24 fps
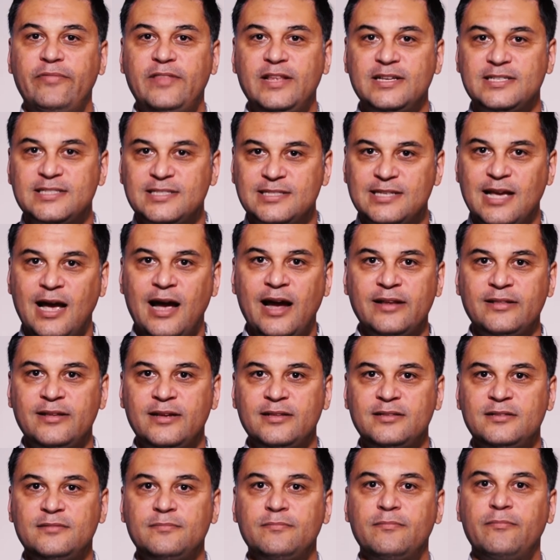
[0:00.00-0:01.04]

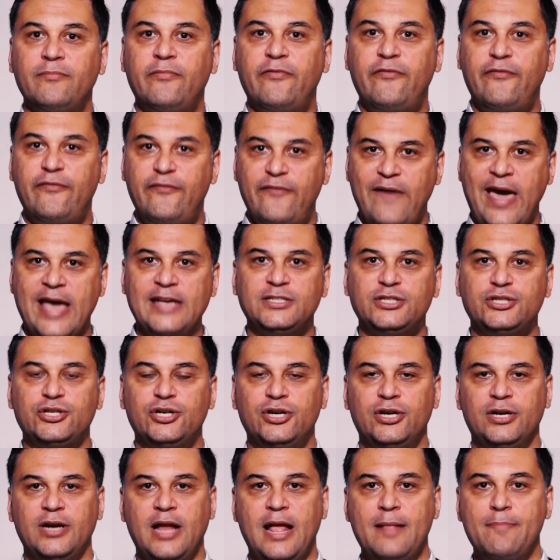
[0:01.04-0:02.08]
decided
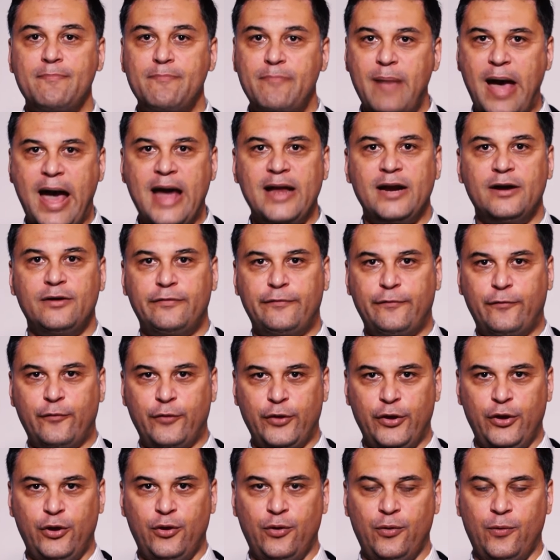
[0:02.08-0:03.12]
faster and better
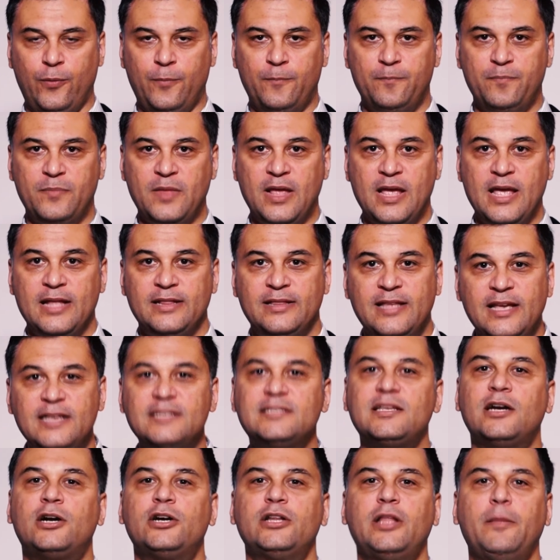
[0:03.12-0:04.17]
for you.
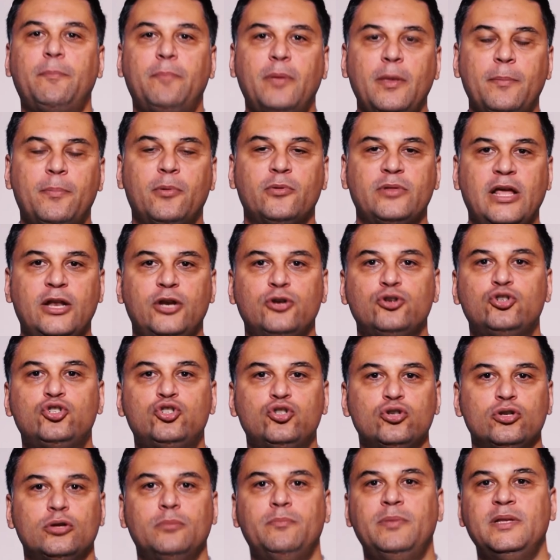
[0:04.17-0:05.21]
These are the people that you
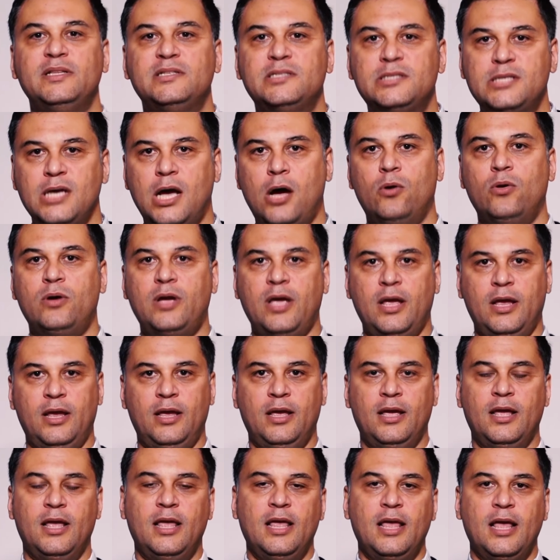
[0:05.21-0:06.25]
should be
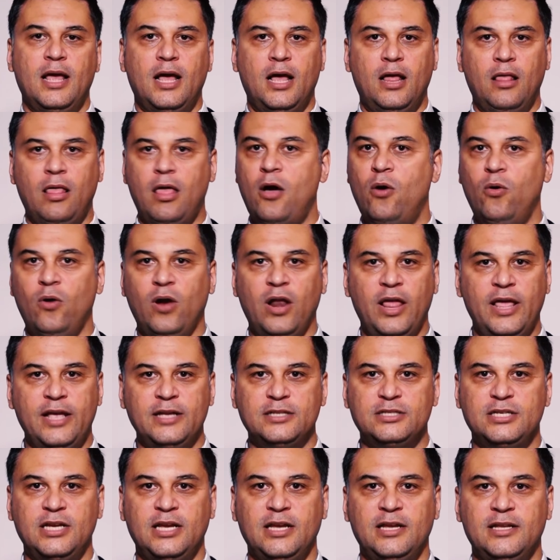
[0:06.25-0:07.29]
talking uh, on
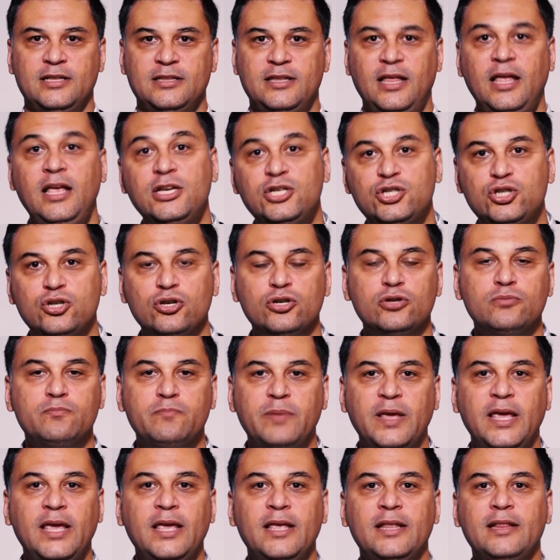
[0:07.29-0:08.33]
LinkedIn. These should
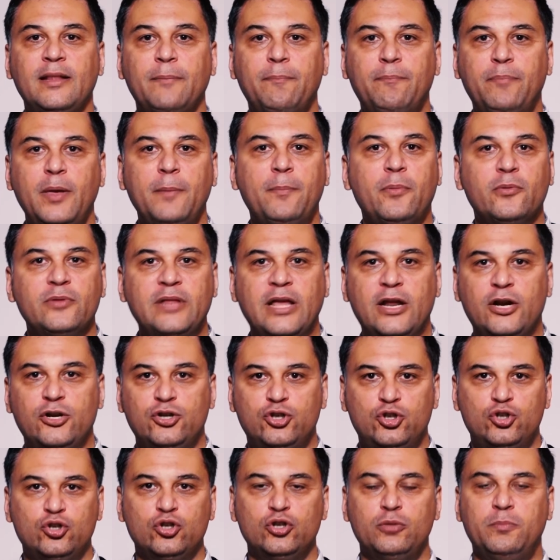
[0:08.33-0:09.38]
be the people that you
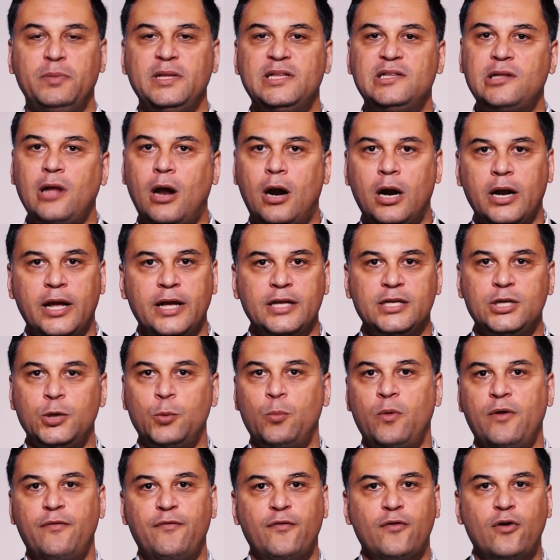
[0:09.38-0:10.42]
should be
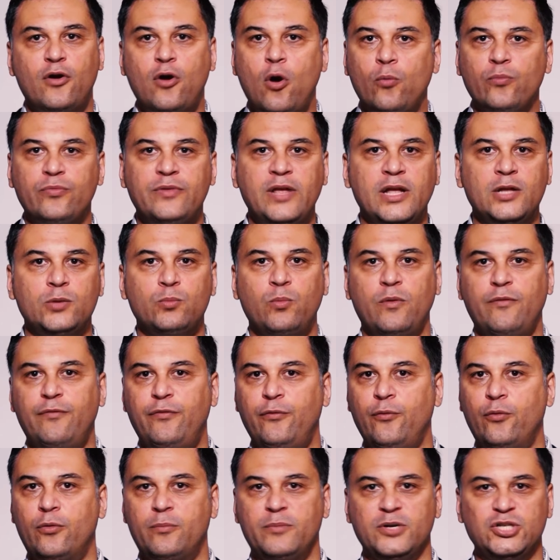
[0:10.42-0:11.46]
targeting with content,
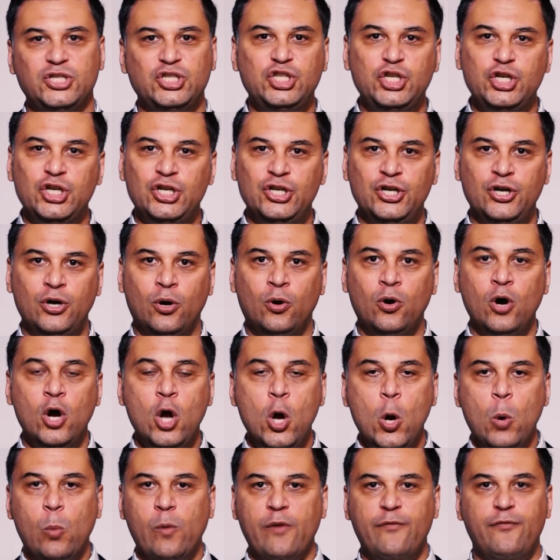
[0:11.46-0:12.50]
with your material,
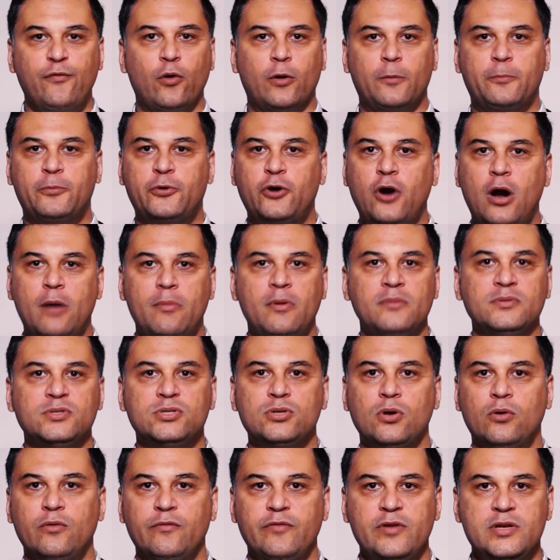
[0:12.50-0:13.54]
with your problem
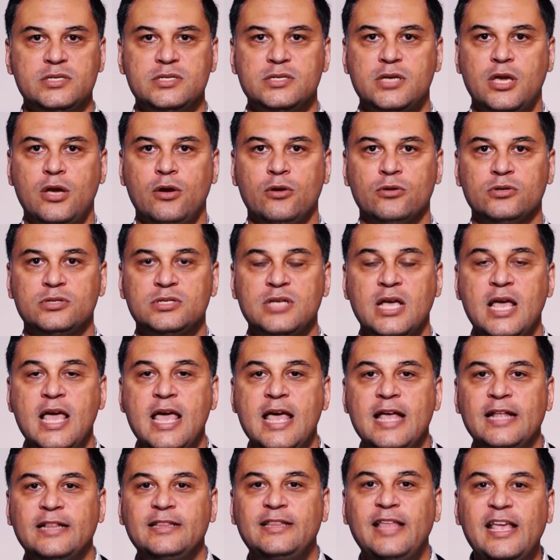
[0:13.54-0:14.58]
solving skills.
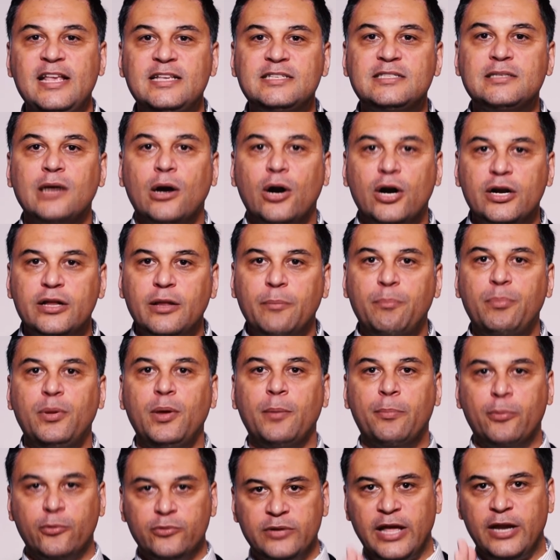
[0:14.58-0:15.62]
These are the
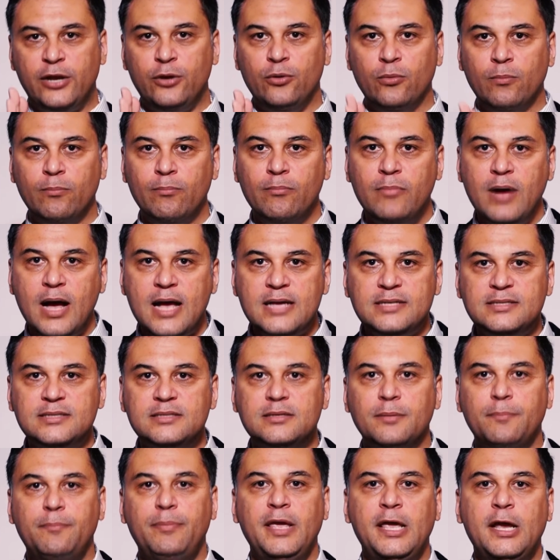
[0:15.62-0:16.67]
people that you
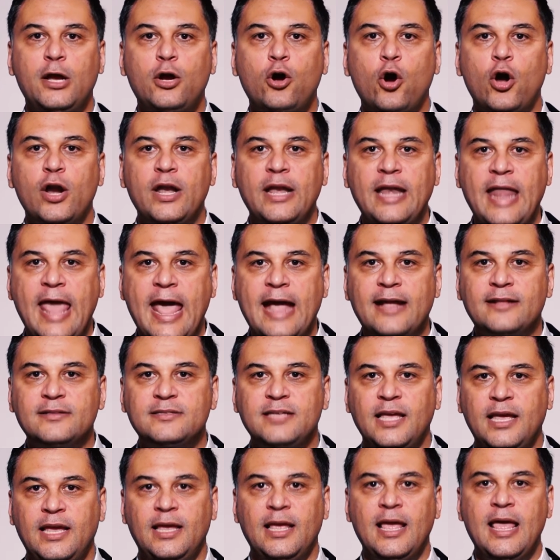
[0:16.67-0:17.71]
must be
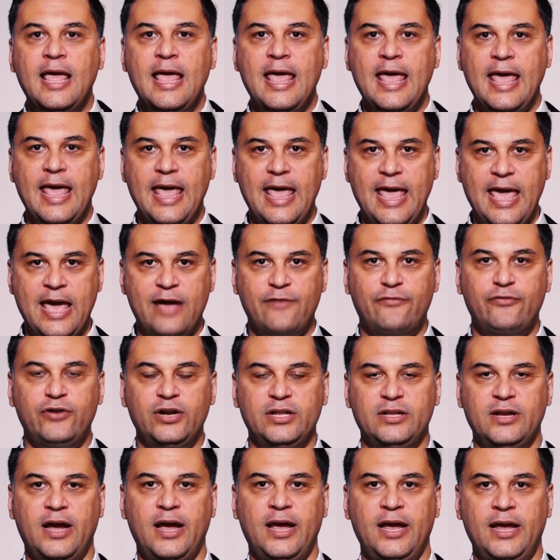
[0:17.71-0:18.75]
connecting
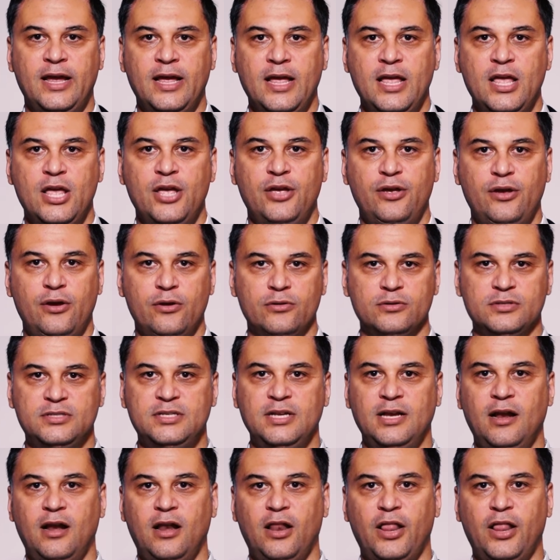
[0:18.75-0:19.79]
every day using